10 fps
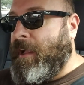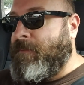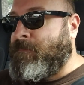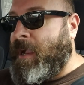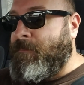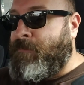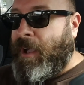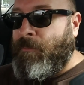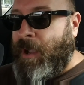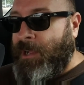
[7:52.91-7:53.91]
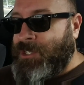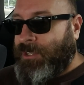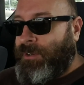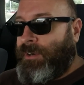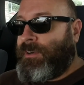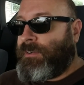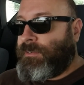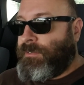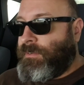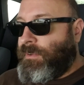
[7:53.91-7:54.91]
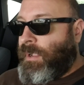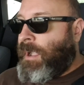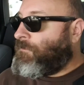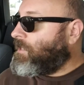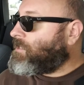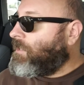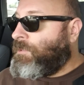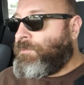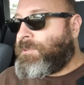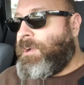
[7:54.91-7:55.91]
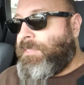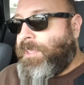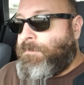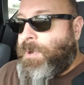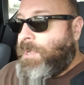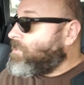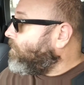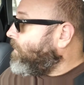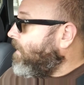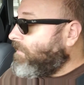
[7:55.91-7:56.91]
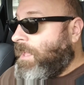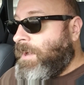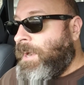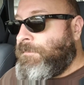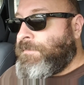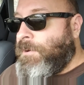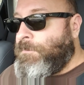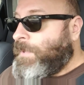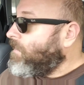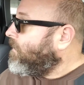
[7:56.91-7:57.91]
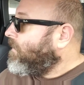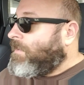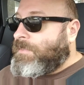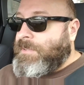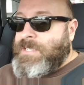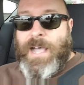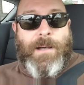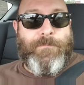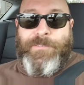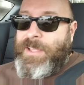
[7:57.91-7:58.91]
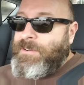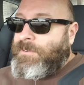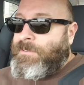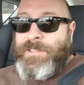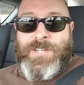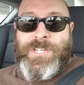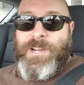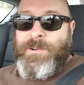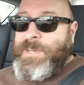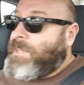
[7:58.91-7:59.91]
My Bell modular, obviously you would kind of think a modular would have a lot of airflow, but the top vent on this Shoei